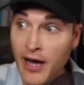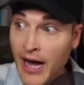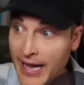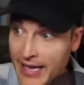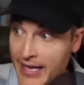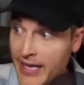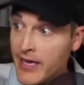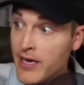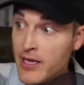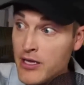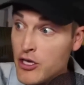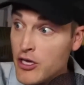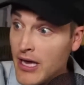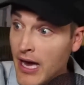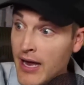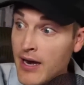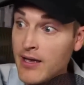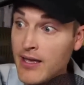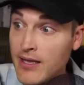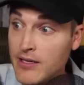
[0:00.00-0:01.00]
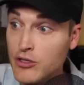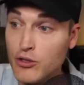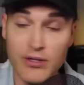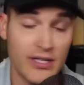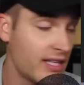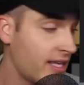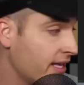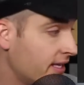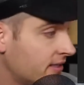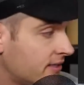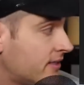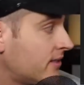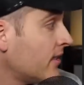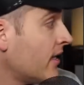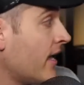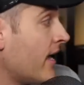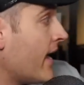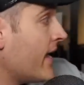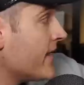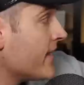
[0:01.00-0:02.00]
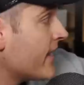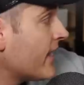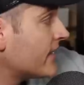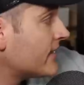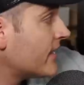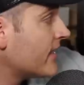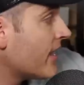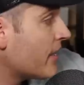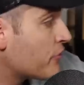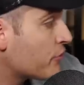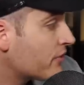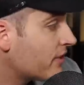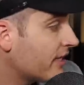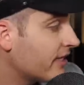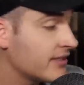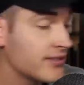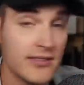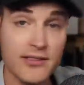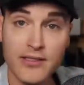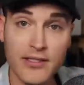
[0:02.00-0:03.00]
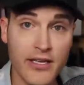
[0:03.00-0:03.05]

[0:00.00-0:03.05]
I get it. You got to do the kids and you got the other things,